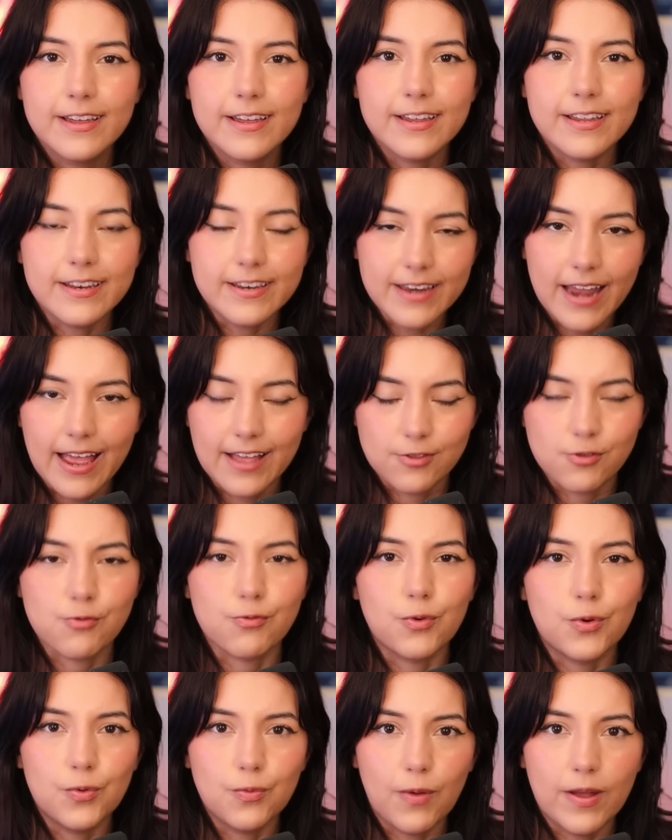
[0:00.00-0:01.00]

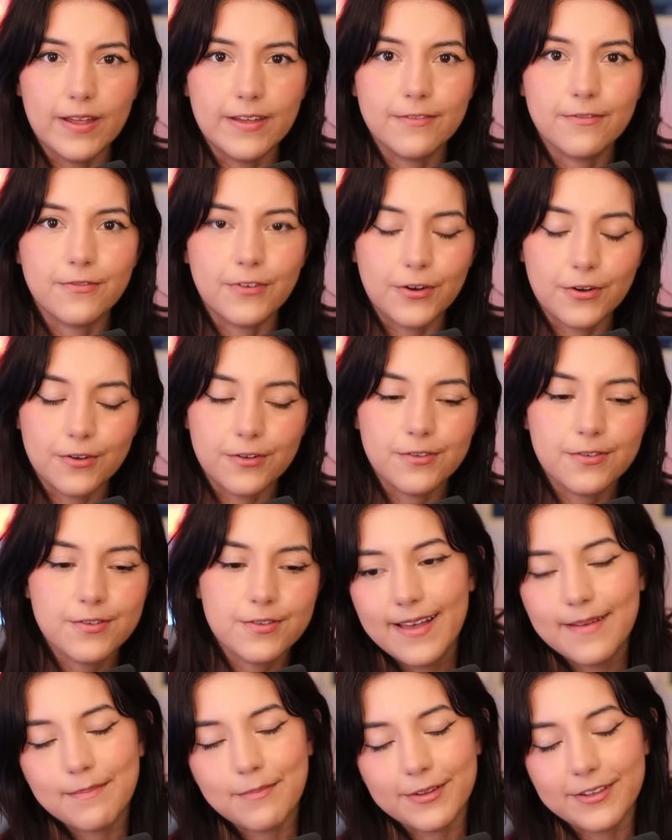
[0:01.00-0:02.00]
natural way
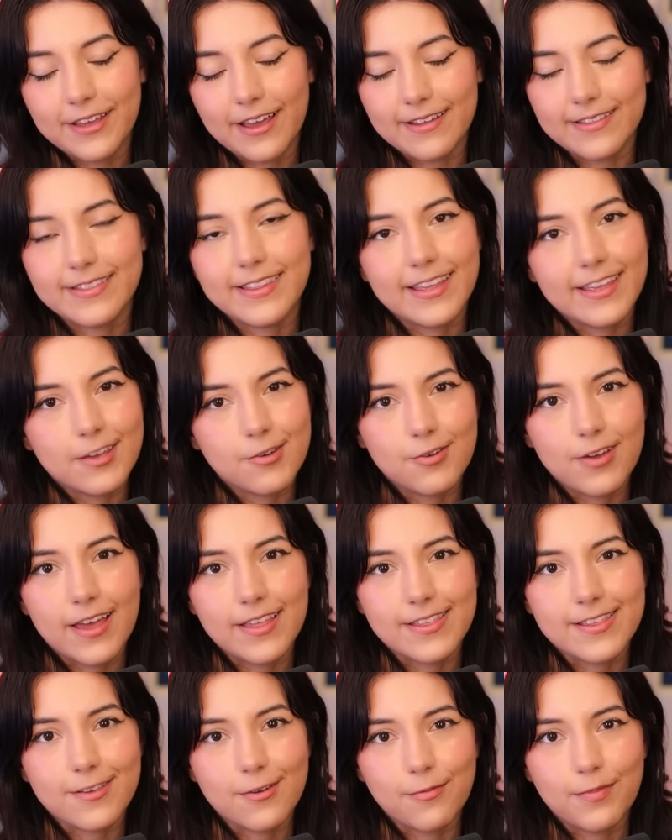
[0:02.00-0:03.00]
first. But yeah, thank you
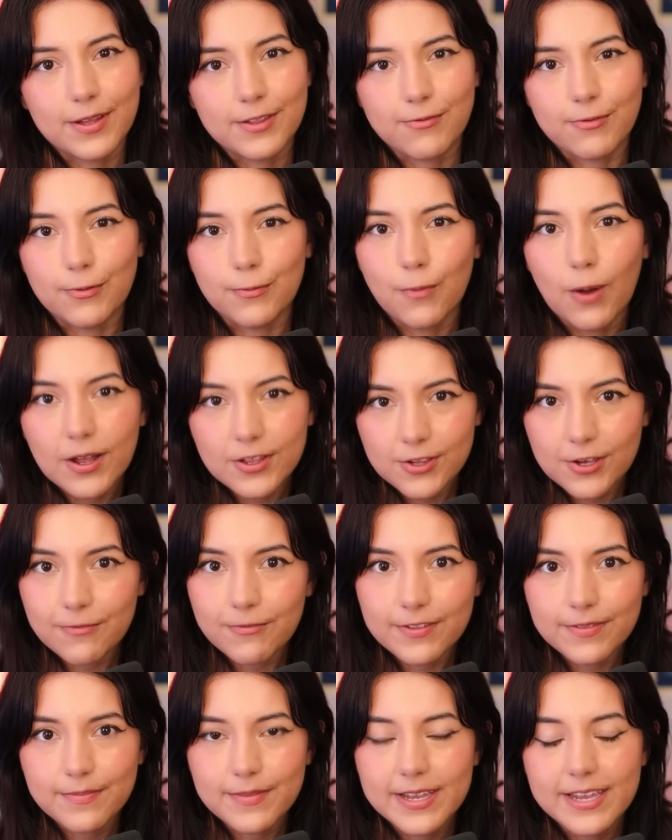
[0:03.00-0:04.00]
again so much for watching
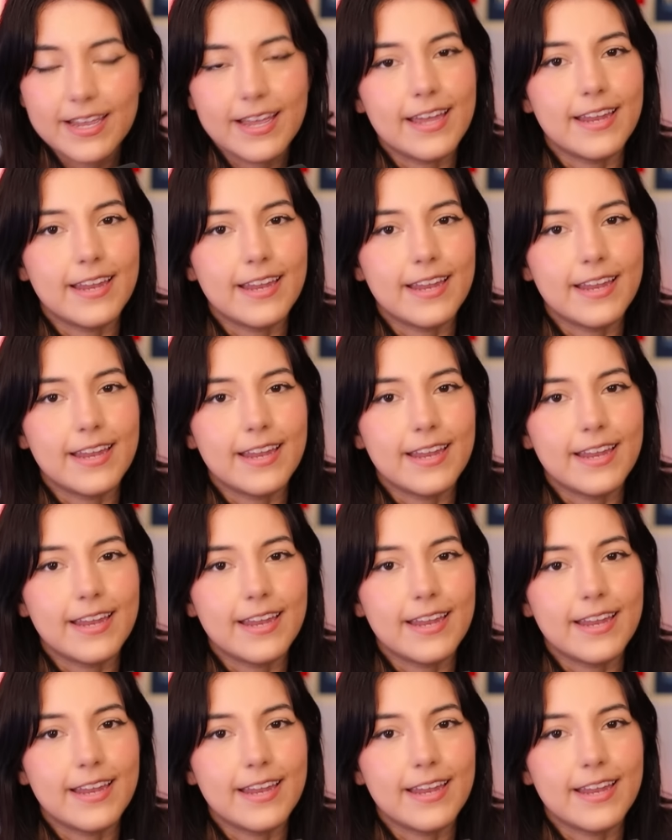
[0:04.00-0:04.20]
with me.